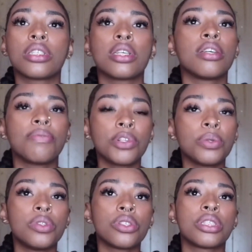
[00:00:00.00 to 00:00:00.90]

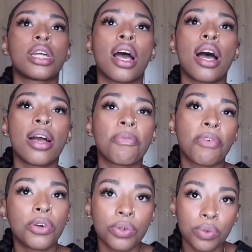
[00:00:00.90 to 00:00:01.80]
influencers that I
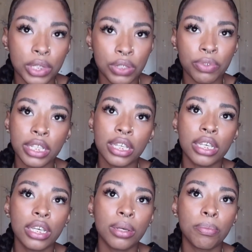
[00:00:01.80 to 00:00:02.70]
felt was really
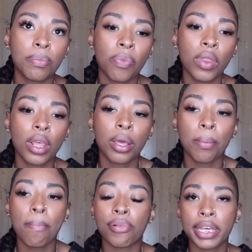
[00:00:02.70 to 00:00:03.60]

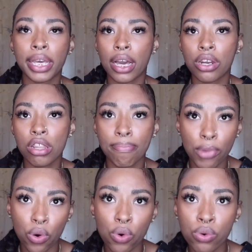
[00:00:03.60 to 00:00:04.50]
breaking out of the
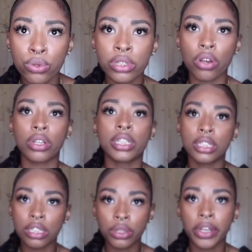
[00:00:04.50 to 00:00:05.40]
mold on
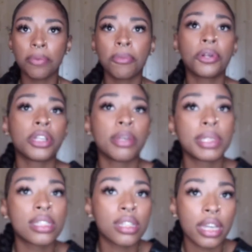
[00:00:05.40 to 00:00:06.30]
Instagram. Her name
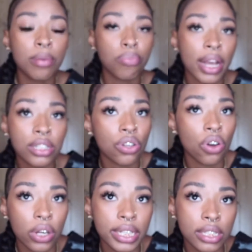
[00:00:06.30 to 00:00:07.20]
is Dyke Brax
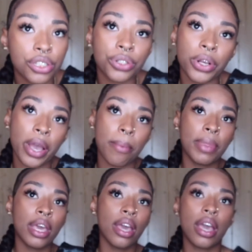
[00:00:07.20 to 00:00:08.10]
on Instagram
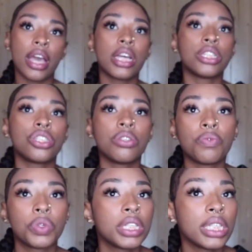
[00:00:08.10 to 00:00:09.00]
and she
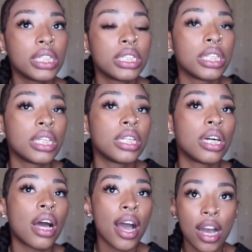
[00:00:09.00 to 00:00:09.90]
really did
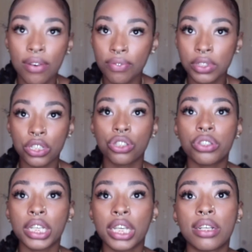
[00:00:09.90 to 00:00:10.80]
have such a
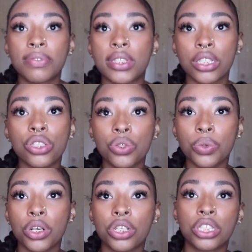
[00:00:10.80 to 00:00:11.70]
creative sense to
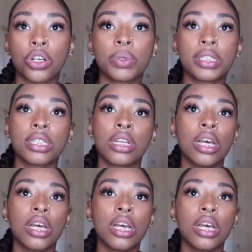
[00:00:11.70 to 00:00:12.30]
her. She always did